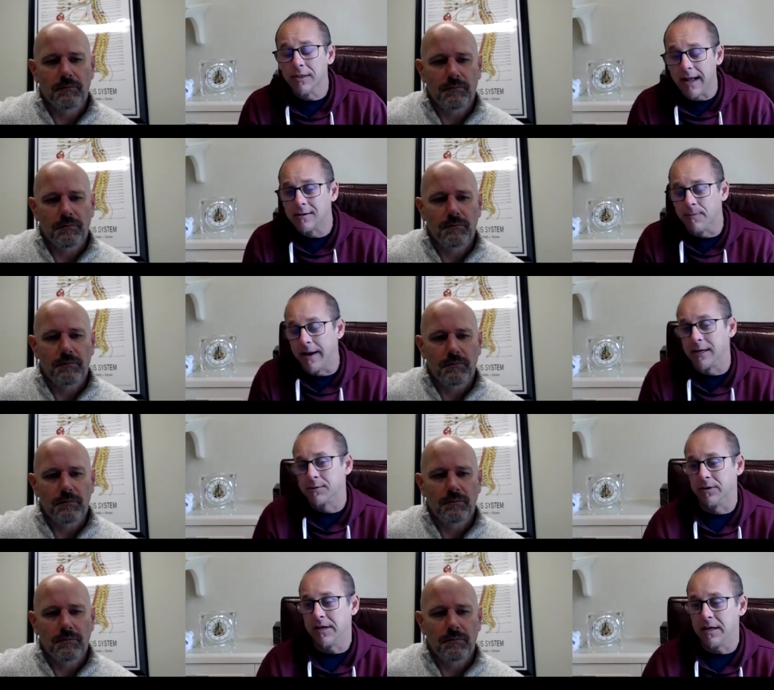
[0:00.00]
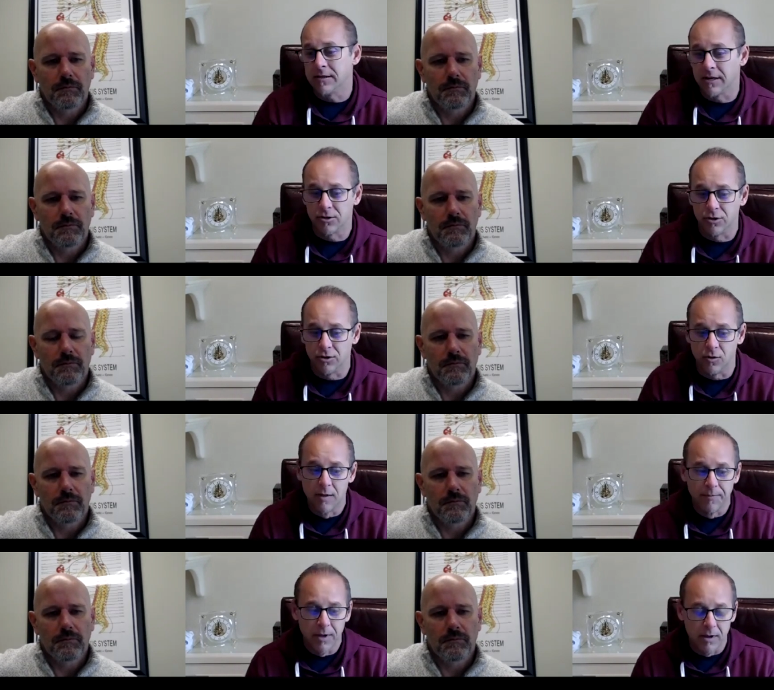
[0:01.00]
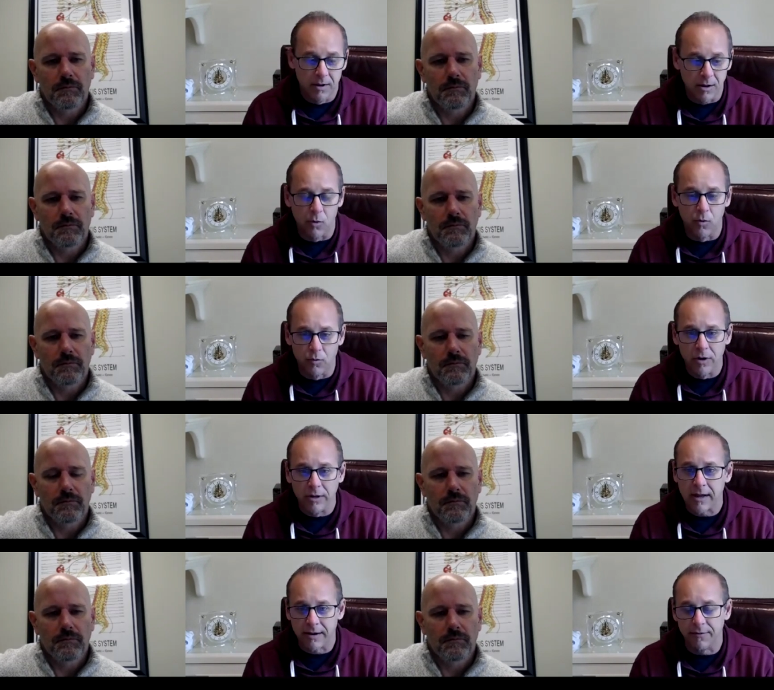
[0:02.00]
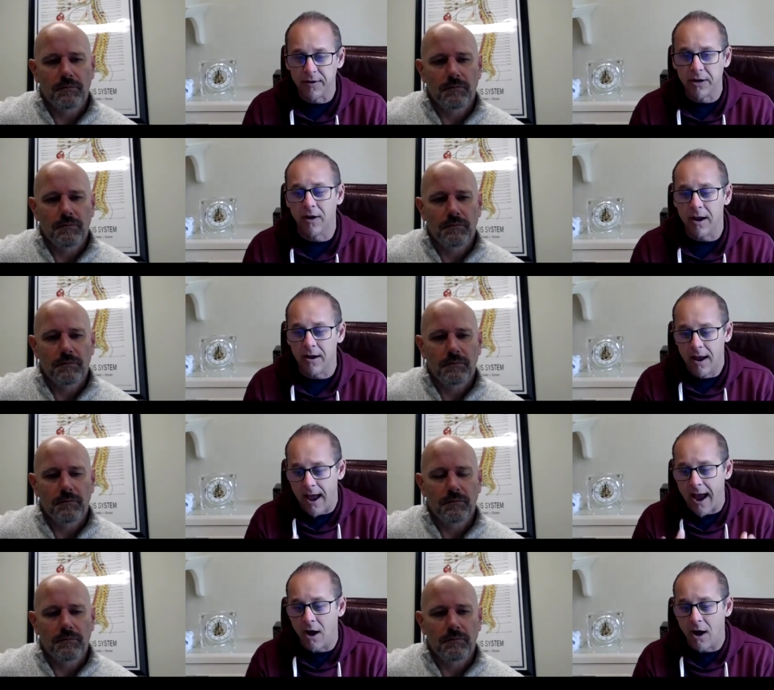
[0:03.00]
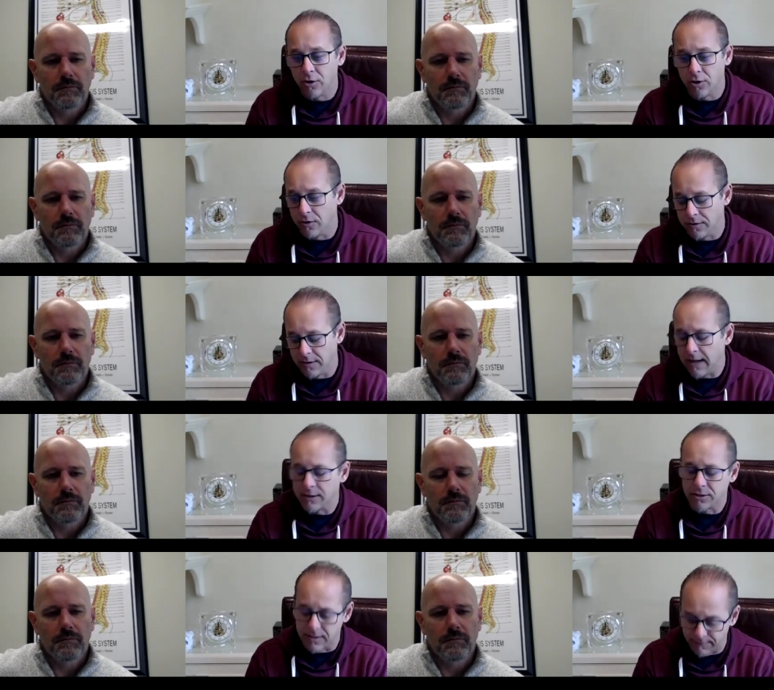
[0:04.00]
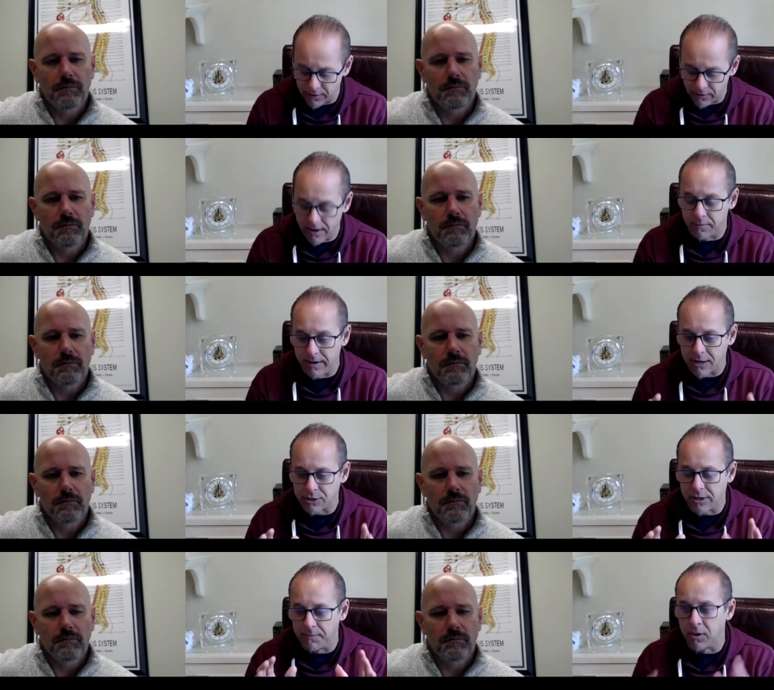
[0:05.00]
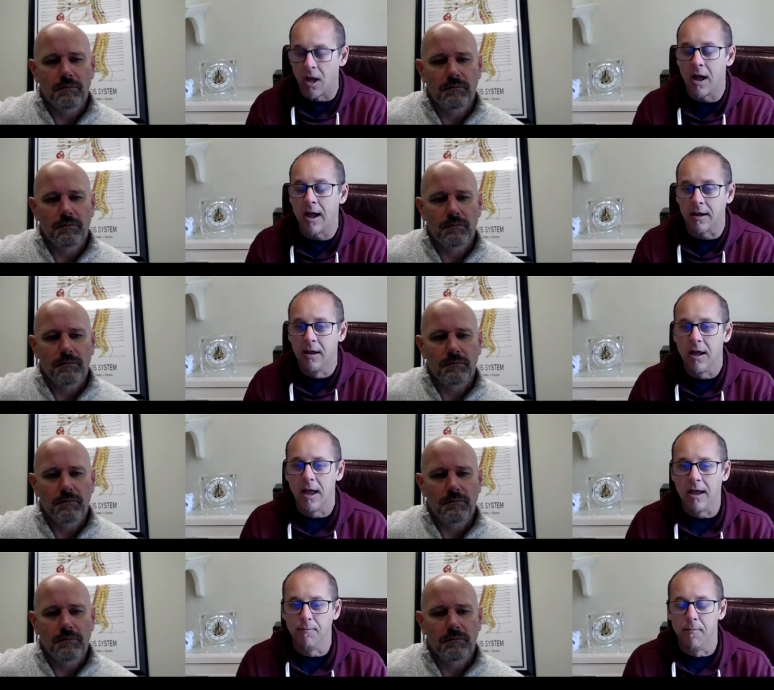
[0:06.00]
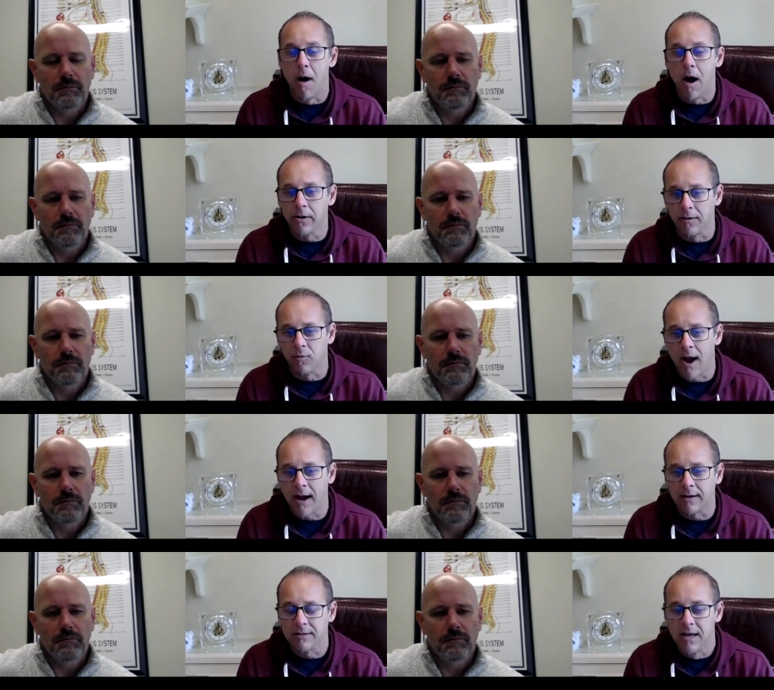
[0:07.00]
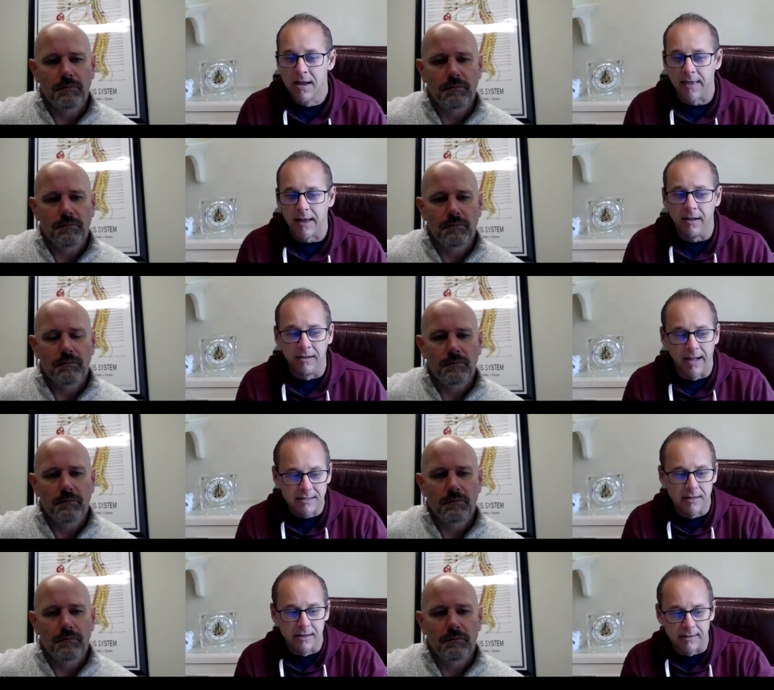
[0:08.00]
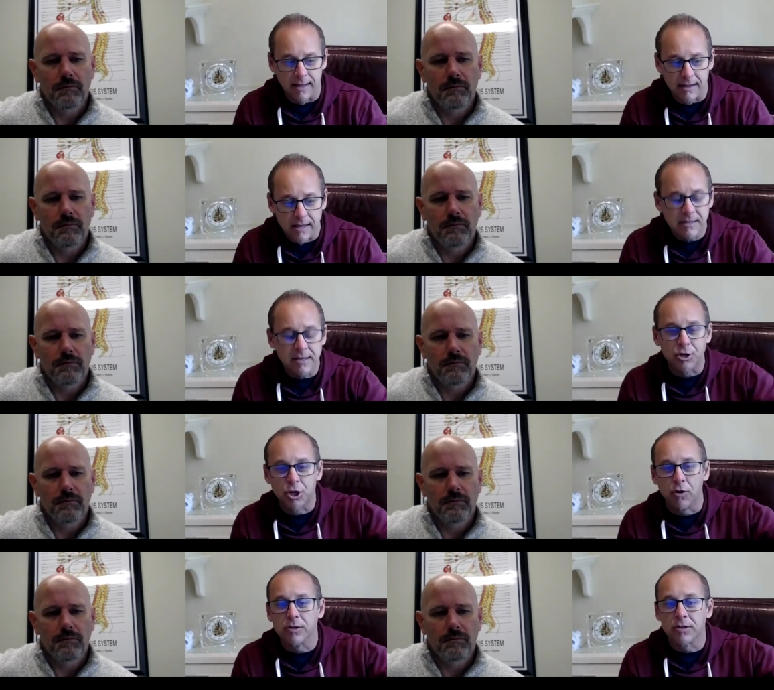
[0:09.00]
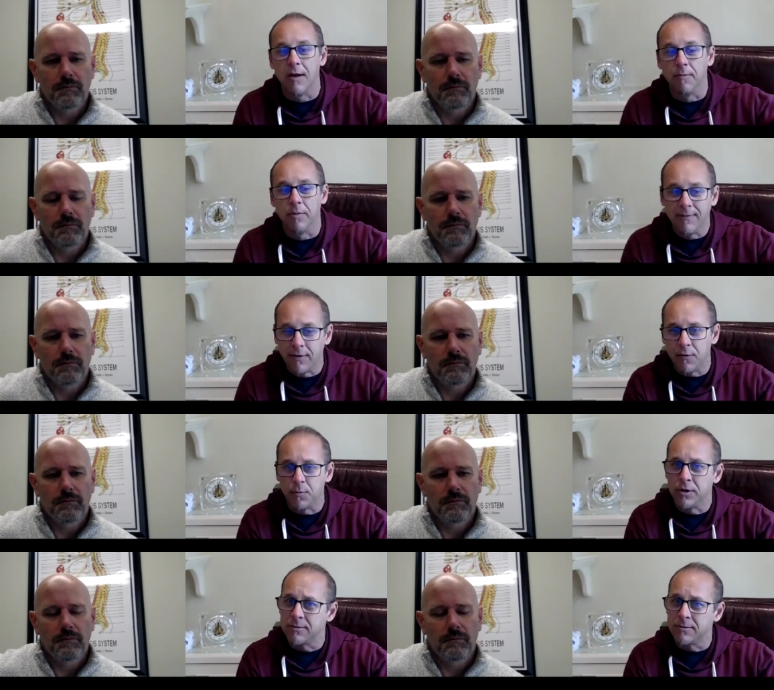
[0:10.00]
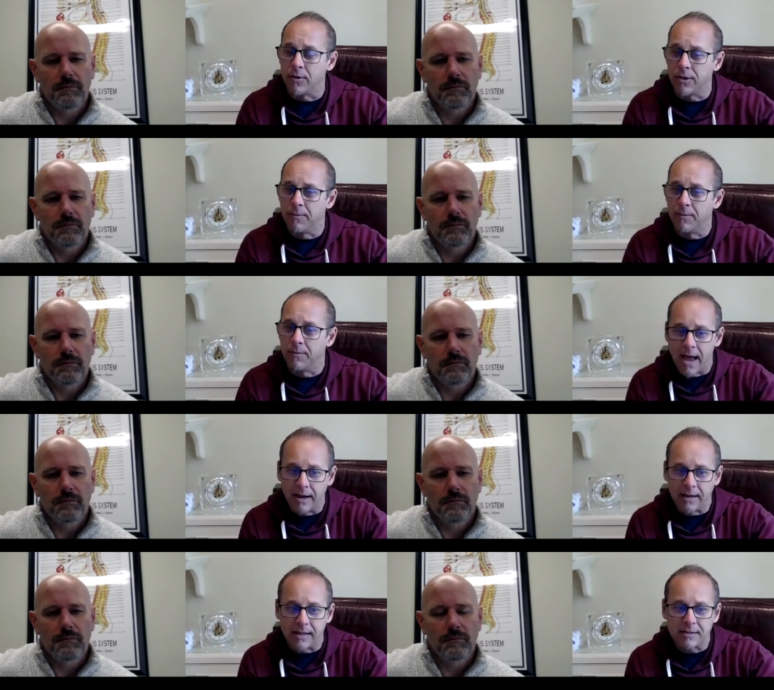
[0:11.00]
Speaker 1: led to my expertise as to you know really kind of figuring out how do you not just figuring out but actually applying a model and practice that lets that gets the insurance company even if you participate with them how to get